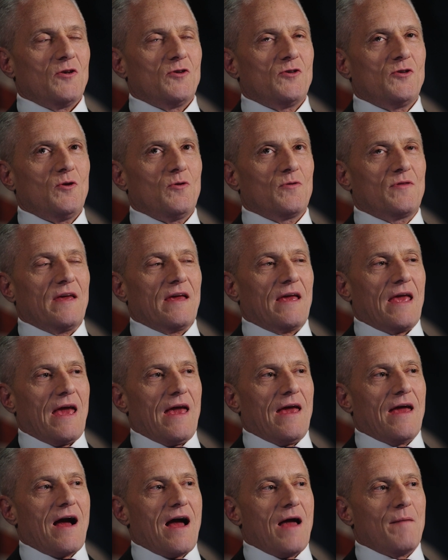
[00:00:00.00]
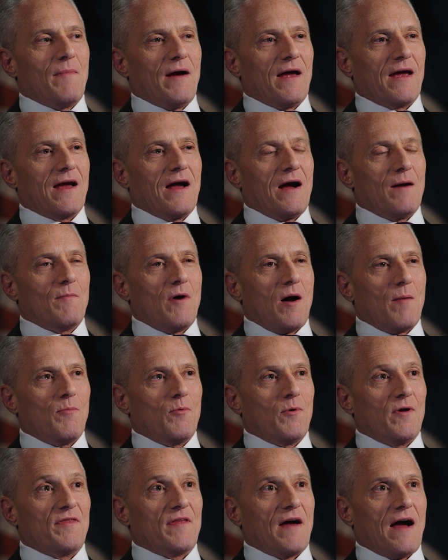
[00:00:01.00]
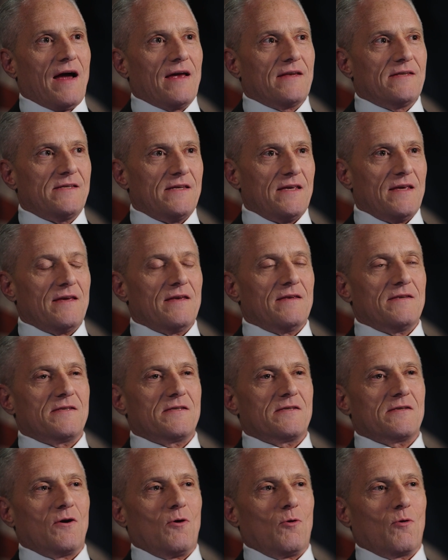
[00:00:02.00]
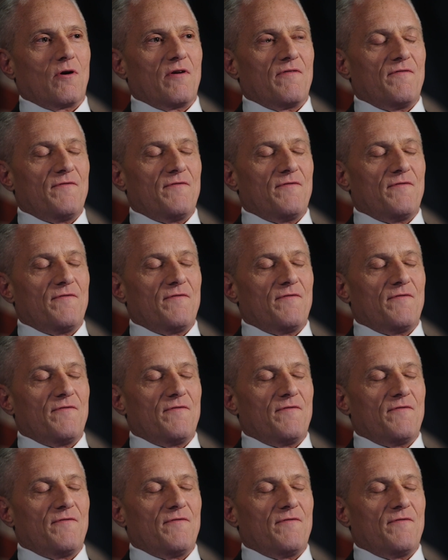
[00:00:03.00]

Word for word: Do you think AI might come up with ideas or